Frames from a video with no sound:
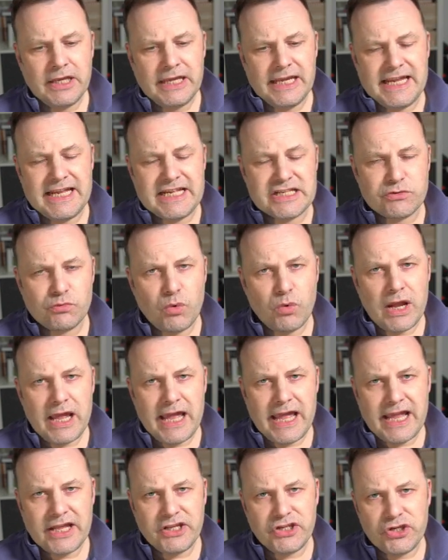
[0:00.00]
is
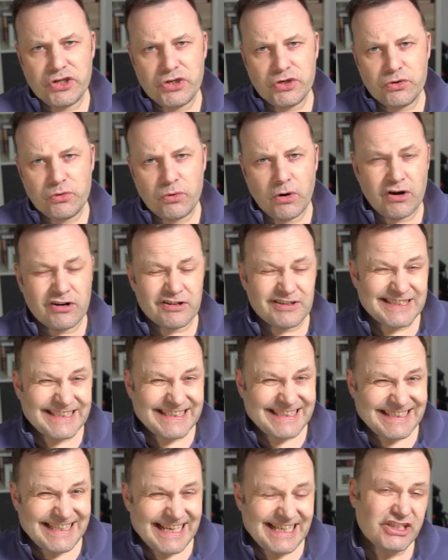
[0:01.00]
where you are
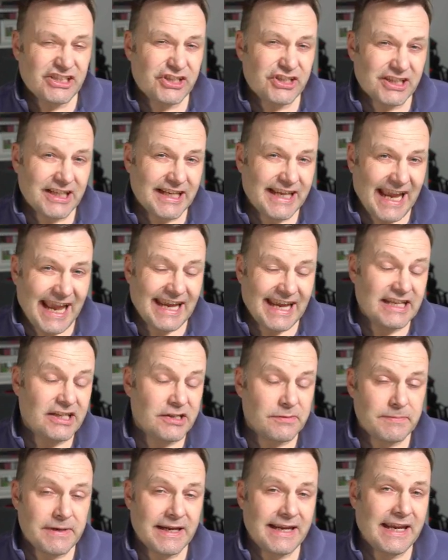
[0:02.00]
essentially
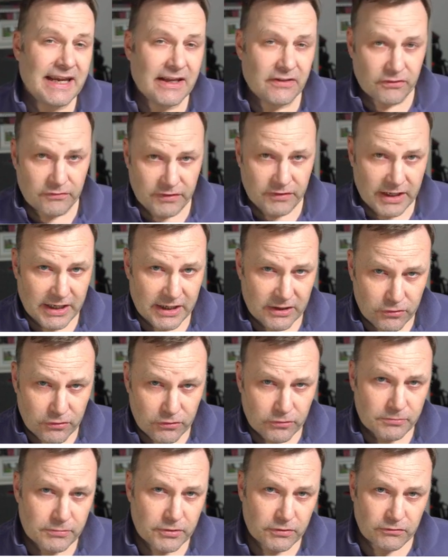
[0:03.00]
HPing the
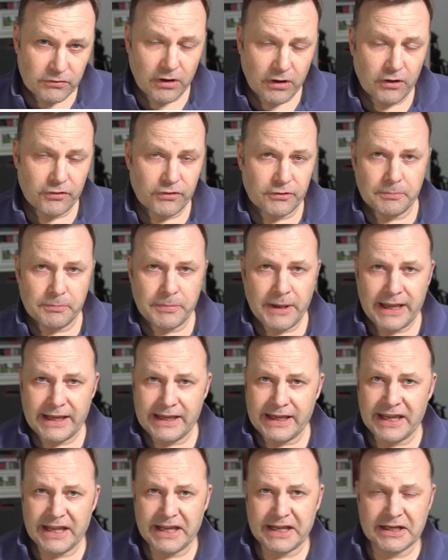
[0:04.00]
vehicle, but rather than
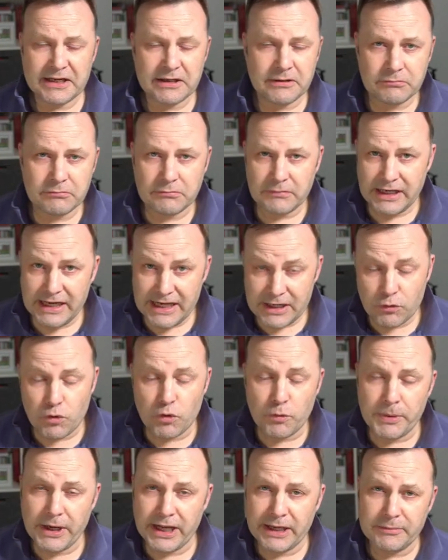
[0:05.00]
paying
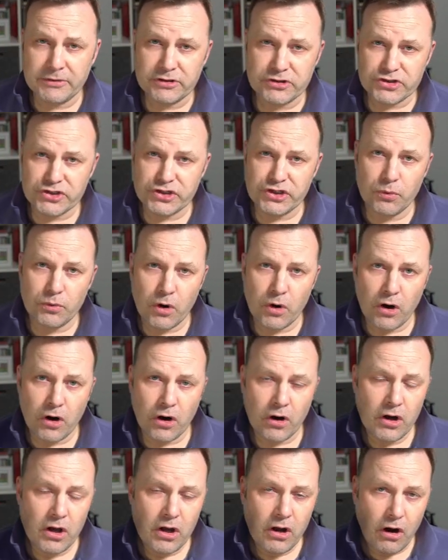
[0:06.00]
equal payments, you
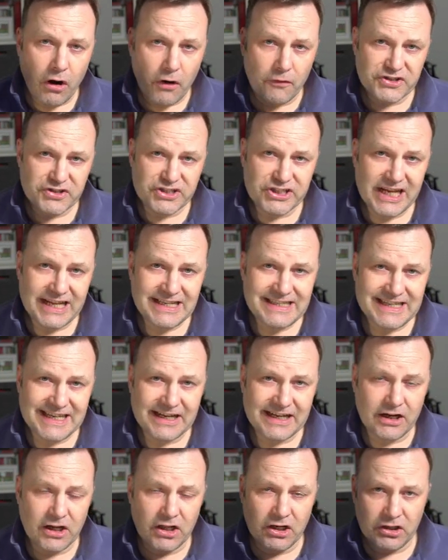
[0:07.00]
are
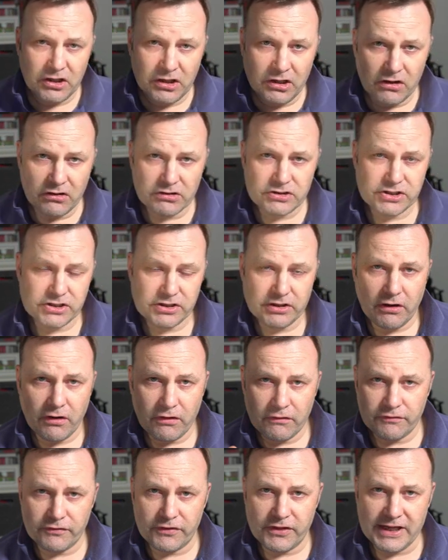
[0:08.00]
offsetting a lot
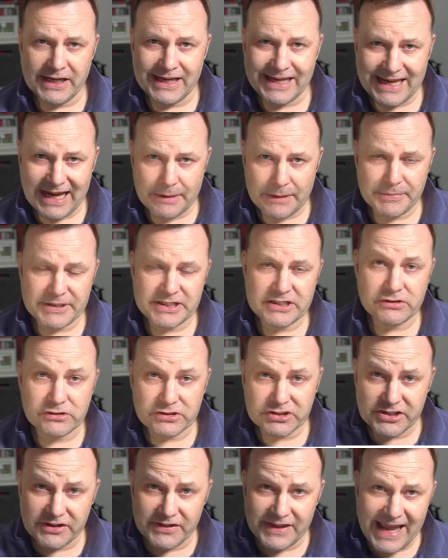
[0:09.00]
of the capital
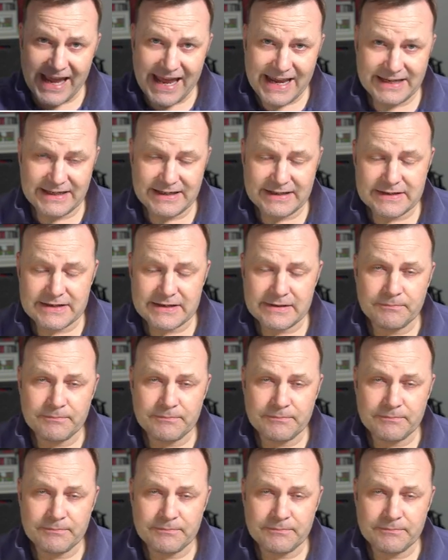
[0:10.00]
to the end.